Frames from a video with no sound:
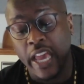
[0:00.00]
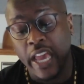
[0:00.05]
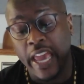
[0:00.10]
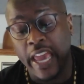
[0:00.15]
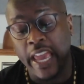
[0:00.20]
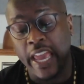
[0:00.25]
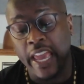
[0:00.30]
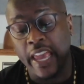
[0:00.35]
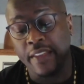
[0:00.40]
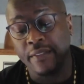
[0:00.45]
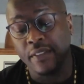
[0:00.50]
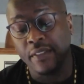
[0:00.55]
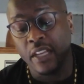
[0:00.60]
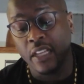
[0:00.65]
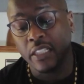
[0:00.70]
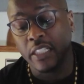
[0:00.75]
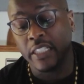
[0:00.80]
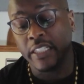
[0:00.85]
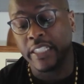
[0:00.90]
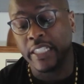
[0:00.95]
and
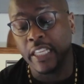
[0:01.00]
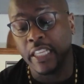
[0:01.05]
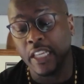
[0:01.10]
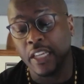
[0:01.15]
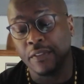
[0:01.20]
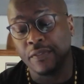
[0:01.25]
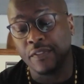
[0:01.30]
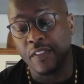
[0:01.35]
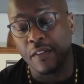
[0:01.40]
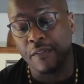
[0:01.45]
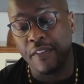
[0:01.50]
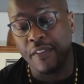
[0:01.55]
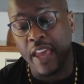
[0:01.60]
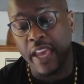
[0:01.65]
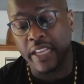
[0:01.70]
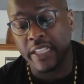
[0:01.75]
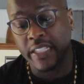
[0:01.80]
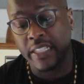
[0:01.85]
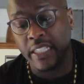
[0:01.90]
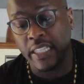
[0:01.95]
to see if the
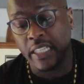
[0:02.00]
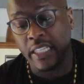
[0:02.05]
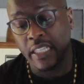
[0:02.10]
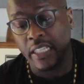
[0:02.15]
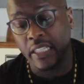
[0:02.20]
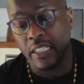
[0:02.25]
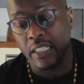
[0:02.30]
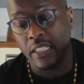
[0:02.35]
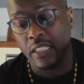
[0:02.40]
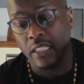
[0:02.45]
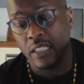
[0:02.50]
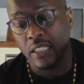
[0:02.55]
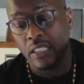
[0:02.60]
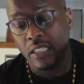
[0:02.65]
vaccine